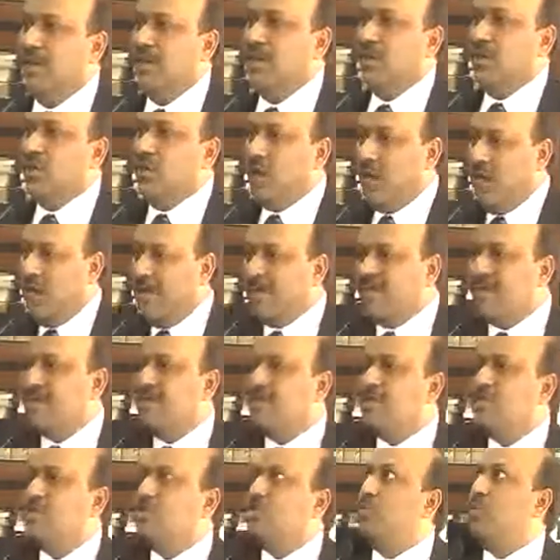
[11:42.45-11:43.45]
Your
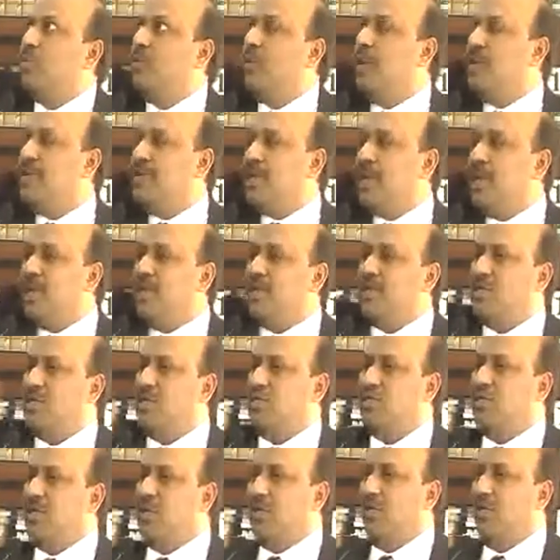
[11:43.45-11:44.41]
licensed supervisor has issued a